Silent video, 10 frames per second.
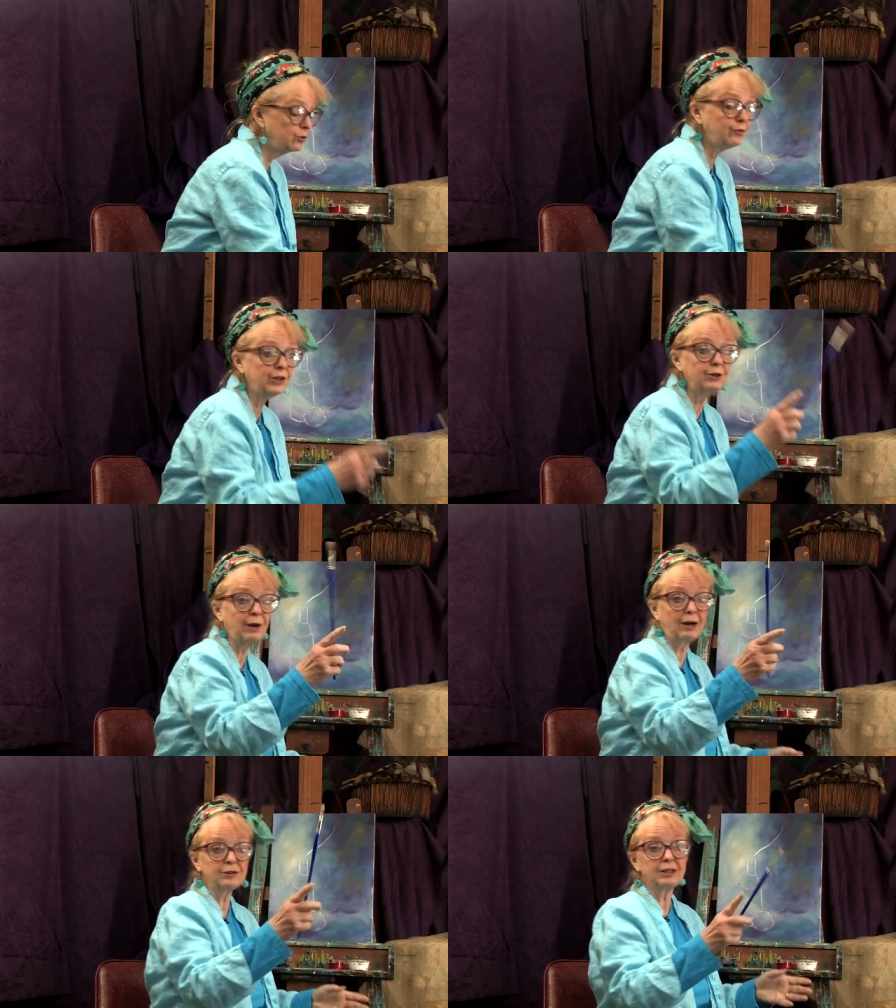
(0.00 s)
figure
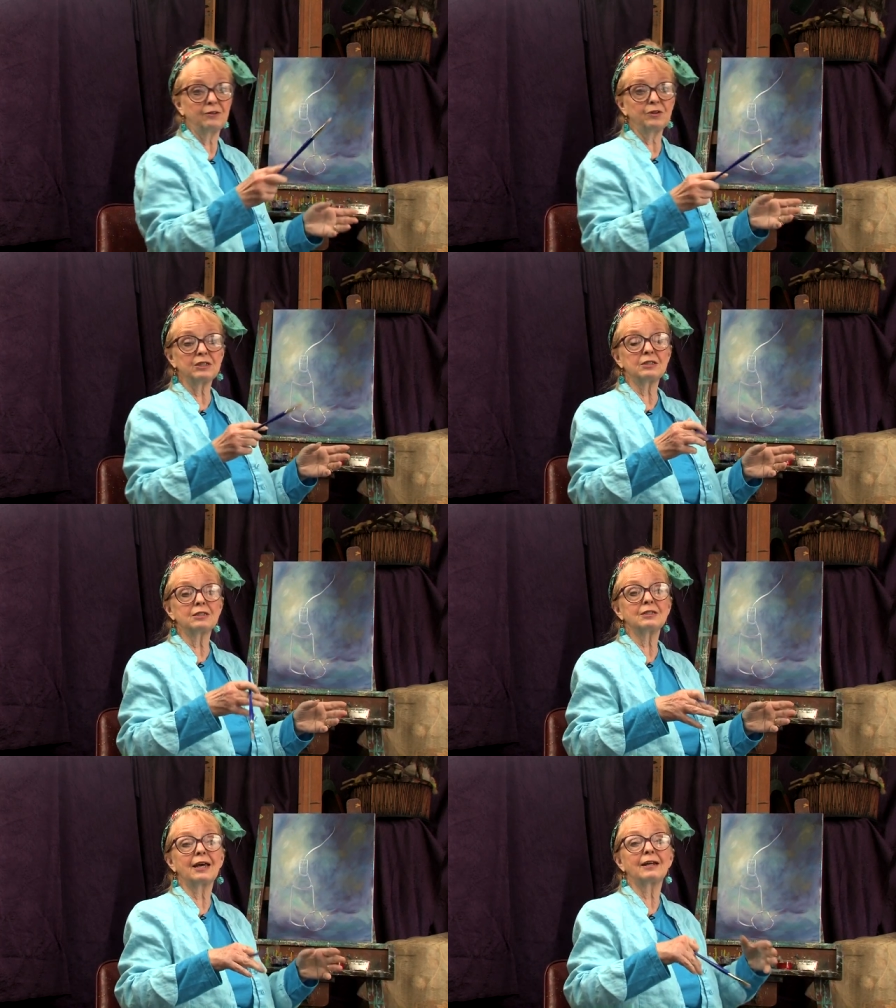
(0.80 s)
out, and this
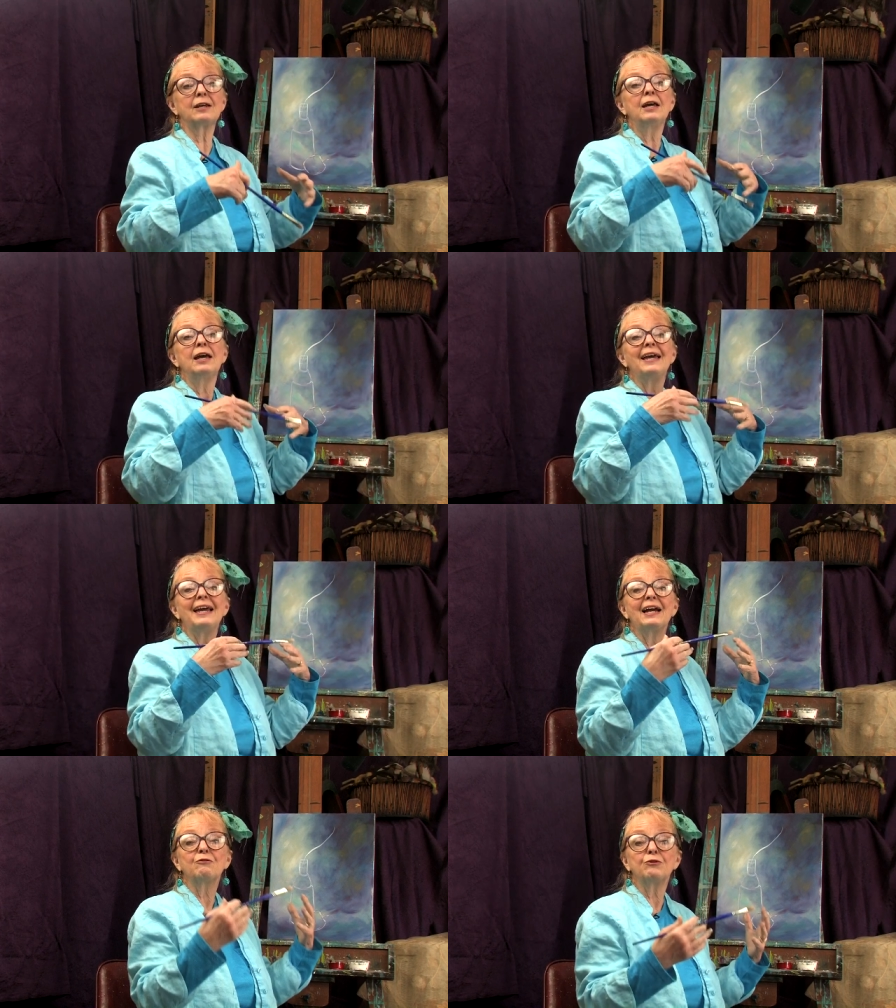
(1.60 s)
is that
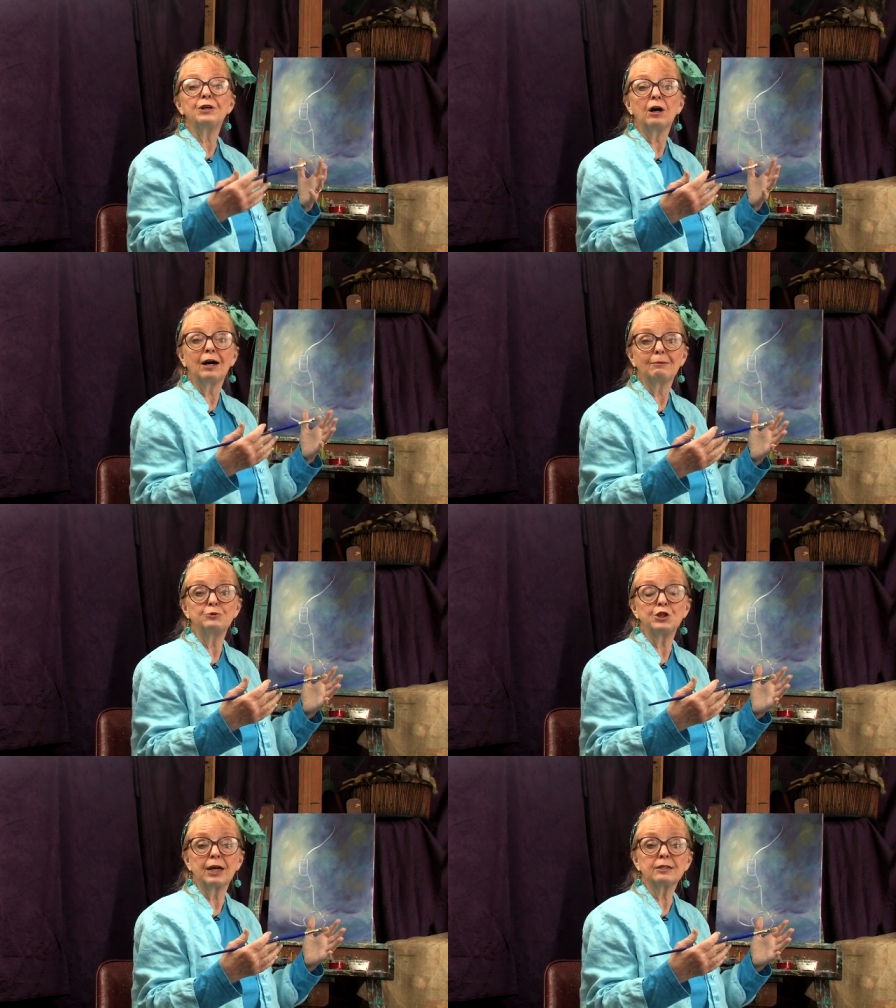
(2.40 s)
every
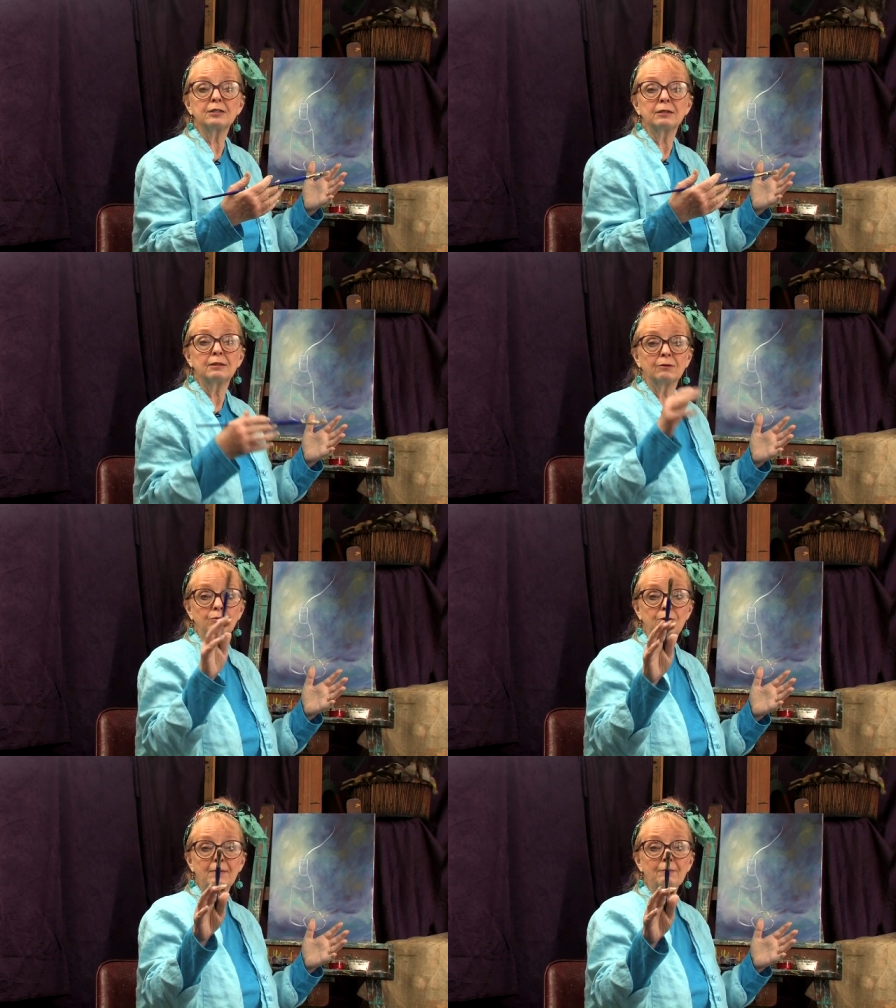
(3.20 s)
object
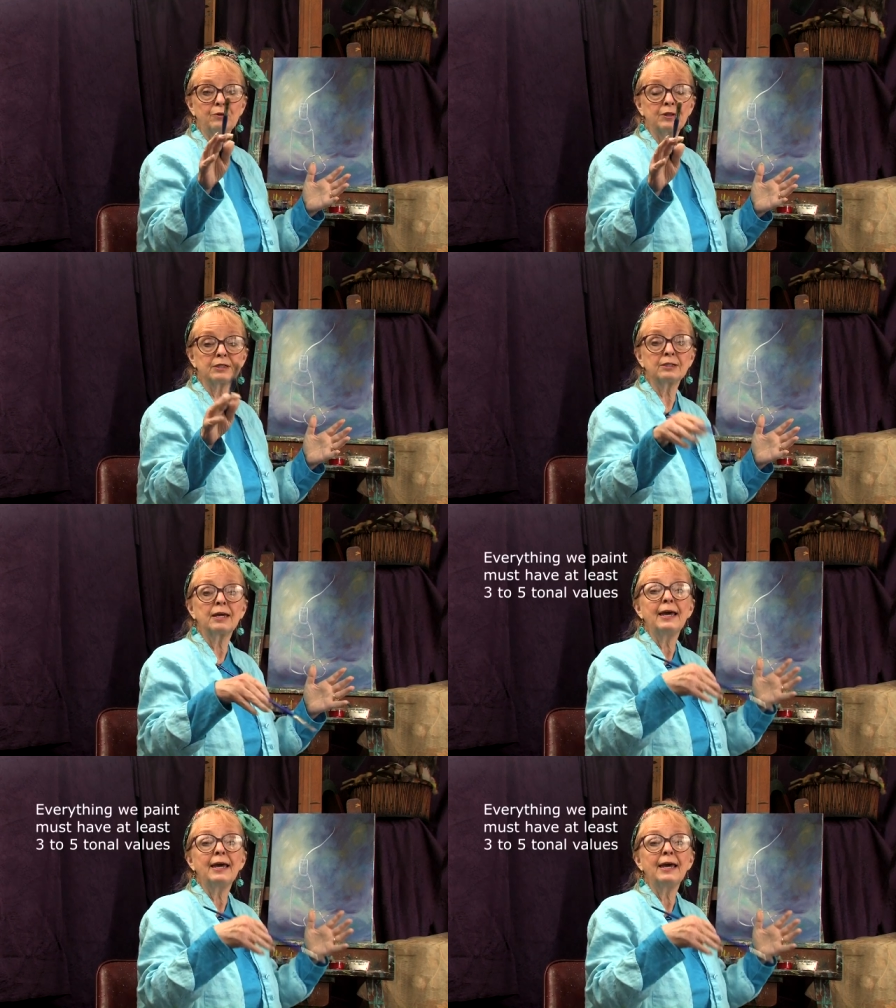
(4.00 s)
Remember this,